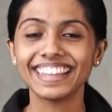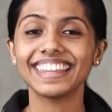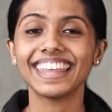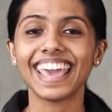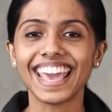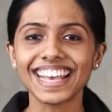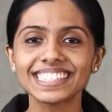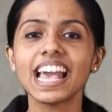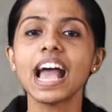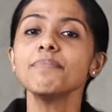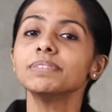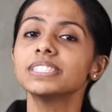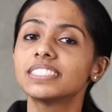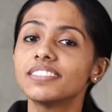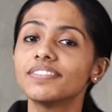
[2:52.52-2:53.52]
The
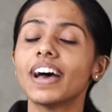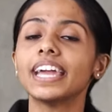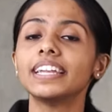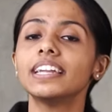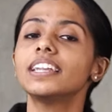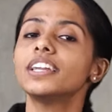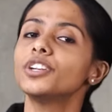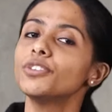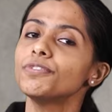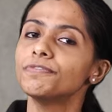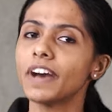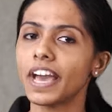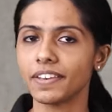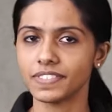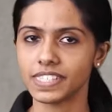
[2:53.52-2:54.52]
exam is divided into
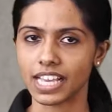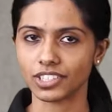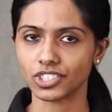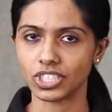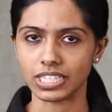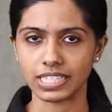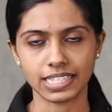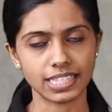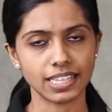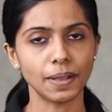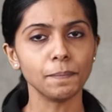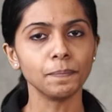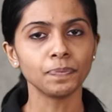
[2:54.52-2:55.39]
five sections,